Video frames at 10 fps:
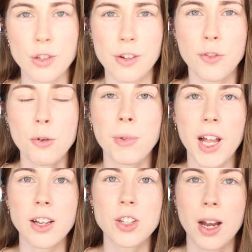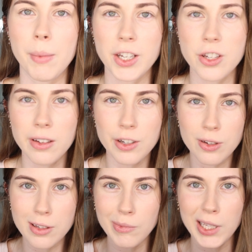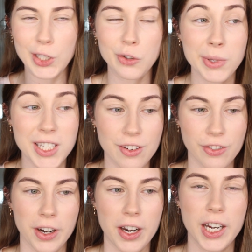So for blush, I'm actually going to do something a little bit different.